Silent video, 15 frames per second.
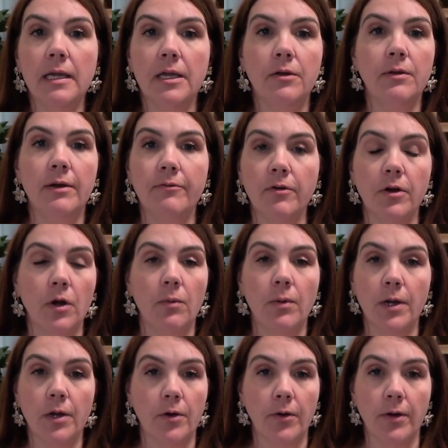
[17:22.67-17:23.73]
you never know
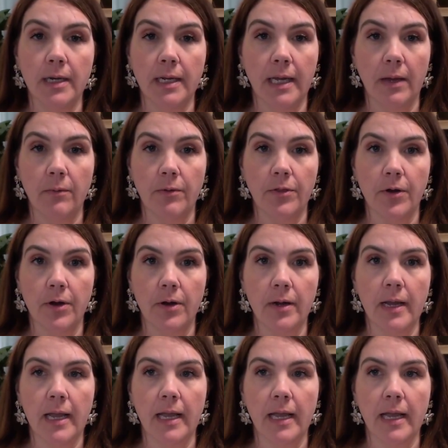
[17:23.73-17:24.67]
what you're going to get with her.